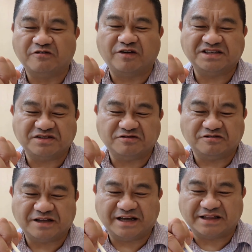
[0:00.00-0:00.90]
rice
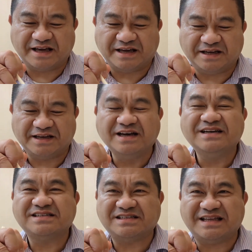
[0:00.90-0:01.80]
noodle that they
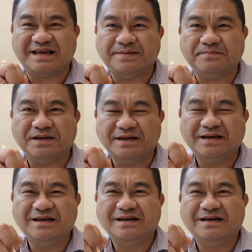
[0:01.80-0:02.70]
steamed
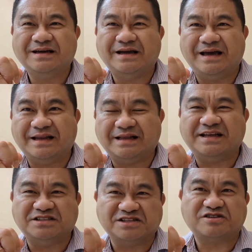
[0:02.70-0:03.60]
and then
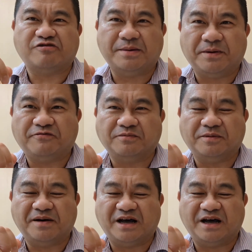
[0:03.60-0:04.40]
they just scrape up from the